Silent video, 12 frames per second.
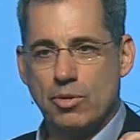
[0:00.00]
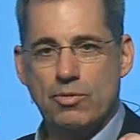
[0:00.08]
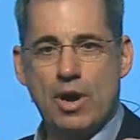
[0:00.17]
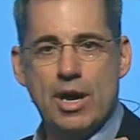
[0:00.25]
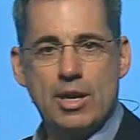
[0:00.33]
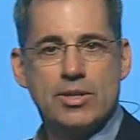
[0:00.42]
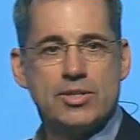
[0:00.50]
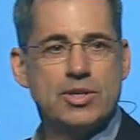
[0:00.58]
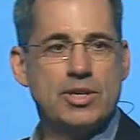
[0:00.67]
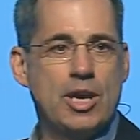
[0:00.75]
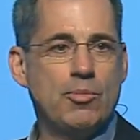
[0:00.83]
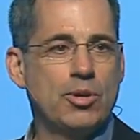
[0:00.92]
provided it's
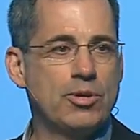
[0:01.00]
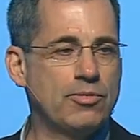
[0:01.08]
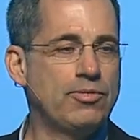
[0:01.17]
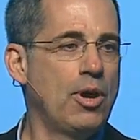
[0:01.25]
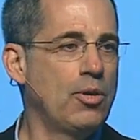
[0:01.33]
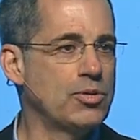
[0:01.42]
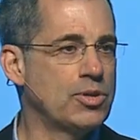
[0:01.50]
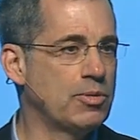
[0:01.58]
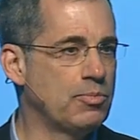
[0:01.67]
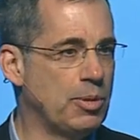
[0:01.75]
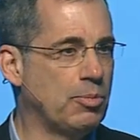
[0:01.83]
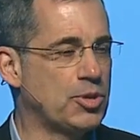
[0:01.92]
enabled in the phones
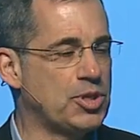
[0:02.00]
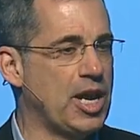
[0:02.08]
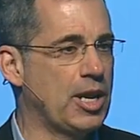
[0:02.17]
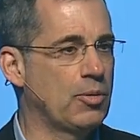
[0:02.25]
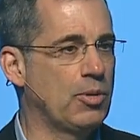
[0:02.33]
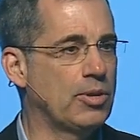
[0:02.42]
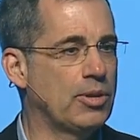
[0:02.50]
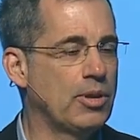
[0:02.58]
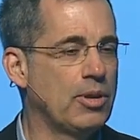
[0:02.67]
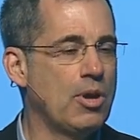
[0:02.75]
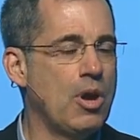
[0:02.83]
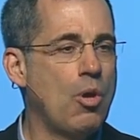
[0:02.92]
that people are scanning with,
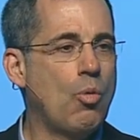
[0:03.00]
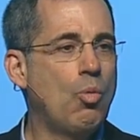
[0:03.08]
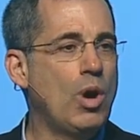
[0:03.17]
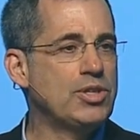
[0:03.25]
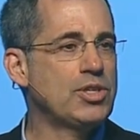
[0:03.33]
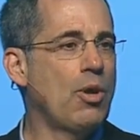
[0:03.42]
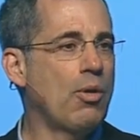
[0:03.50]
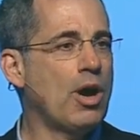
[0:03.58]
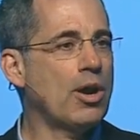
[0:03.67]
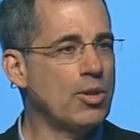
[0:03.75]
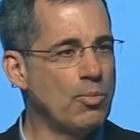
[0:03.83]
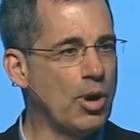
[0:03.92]
what's going
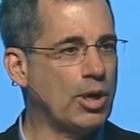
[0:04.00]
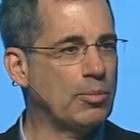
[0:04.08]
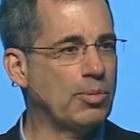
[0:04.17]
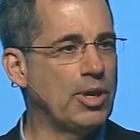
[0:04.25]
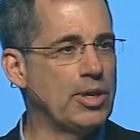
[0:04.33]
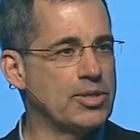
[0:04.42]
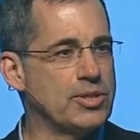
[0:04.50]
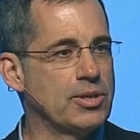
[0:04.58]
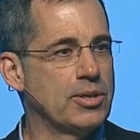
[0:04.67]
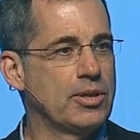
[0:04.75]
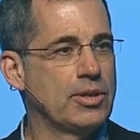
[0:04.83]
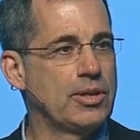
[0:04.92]
on in the marketplace
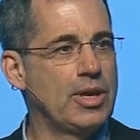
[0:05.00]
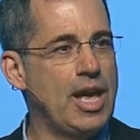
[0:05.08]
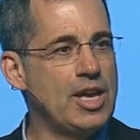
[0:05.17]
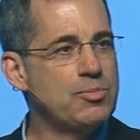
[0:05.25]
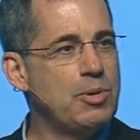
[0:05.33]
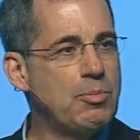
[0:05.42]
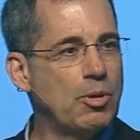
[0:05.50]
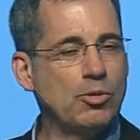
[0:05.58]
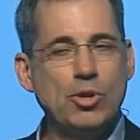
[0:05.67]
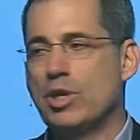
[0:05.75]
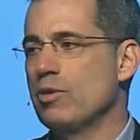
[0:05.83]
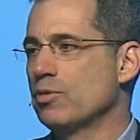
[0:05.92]
as people are
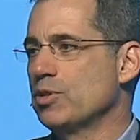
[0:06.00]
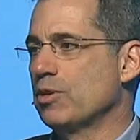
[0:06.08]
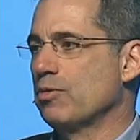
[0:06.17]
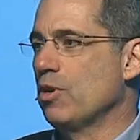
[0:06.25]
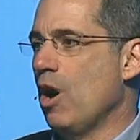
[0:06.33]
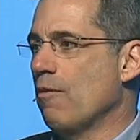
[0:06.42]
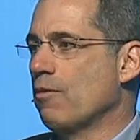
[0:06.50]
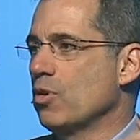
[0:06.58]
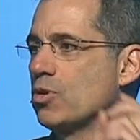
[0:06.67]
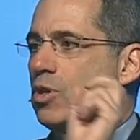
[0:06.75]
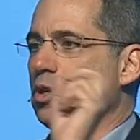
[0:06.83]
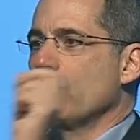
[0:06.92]
looking for different
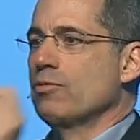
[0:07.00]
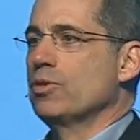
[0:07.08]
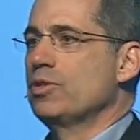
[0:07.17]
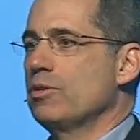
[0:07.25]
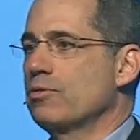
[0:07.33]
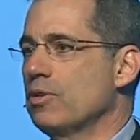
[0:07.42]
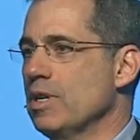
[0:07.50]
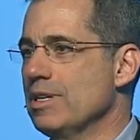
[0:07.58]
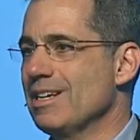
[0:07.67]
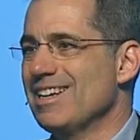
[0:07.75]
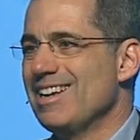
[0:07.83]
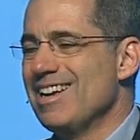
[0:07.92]
offers, looking for different
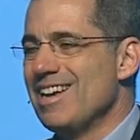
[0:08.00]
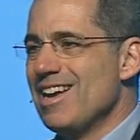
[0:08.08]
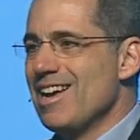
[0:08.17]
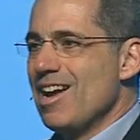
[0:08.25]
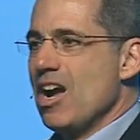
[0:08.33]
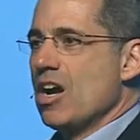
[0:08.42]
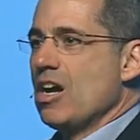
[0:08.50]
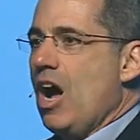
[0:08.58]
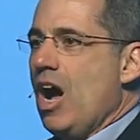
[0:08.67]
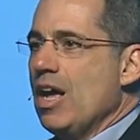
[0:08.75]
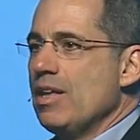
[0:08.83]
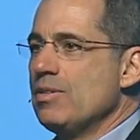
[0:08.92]

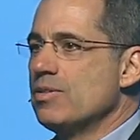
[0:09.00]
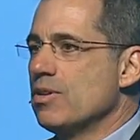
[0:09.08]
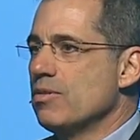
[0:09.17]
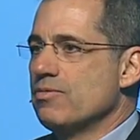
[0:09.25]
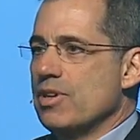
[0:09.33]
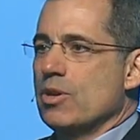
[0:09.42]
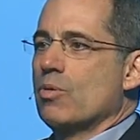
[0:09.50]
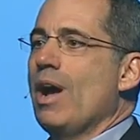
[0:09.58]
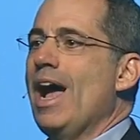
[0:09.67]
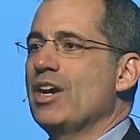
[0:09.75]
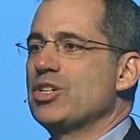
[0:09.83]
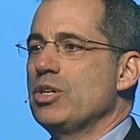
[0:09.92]
kinds of
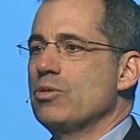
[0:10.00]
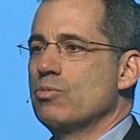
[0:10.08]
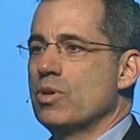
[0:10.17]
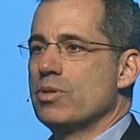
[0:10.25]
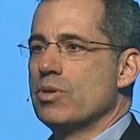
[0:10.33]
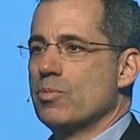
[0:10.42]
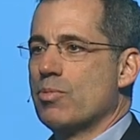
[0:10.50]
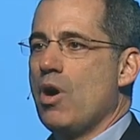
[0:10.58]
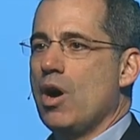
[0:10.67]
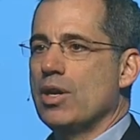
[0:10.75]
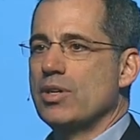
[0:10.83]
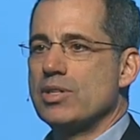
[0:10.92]
interaction with their
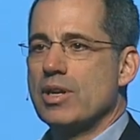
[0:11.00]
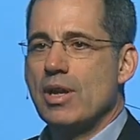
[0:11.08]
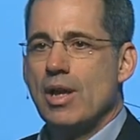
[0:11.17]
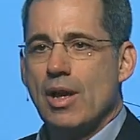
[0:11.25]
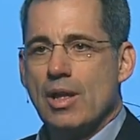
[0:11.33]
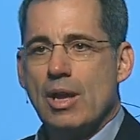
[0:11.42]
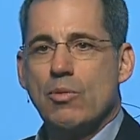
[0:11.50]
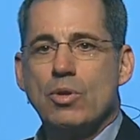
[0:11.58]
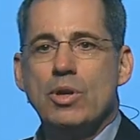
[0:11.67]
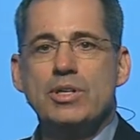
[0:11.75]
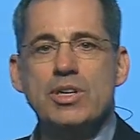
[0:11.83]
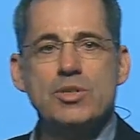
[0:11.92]
products. It
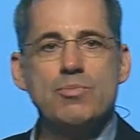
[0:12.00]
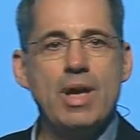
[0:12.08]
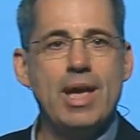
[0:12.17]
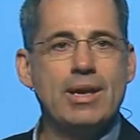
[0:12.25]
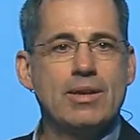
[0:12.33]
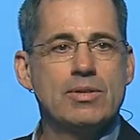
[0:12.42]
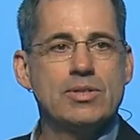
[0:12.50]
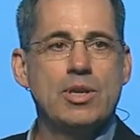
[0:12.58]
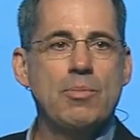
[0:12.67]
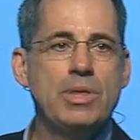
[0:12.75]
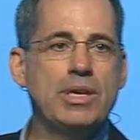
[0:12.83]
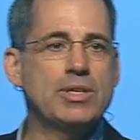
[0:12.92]
really does make
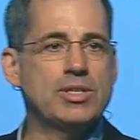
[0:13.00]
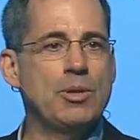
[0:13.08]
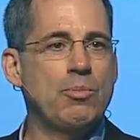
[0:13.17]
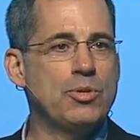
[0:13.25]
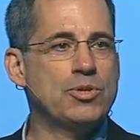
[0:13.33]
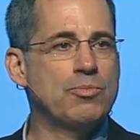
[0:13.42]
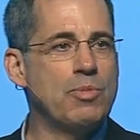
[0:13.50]
something as simple